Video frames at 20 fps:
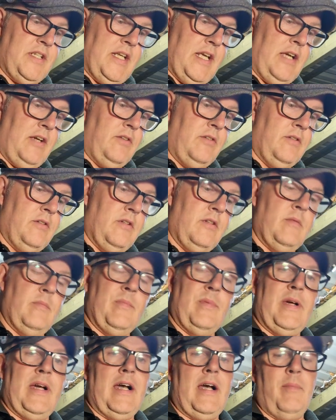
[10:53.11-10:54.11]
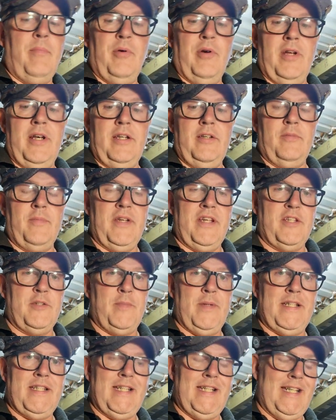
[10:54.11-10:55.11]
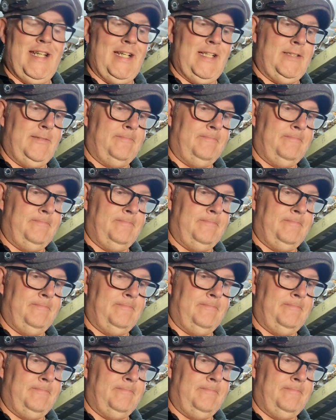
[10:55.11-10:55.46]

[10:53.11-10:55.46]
now, but I put a little bit of spit in it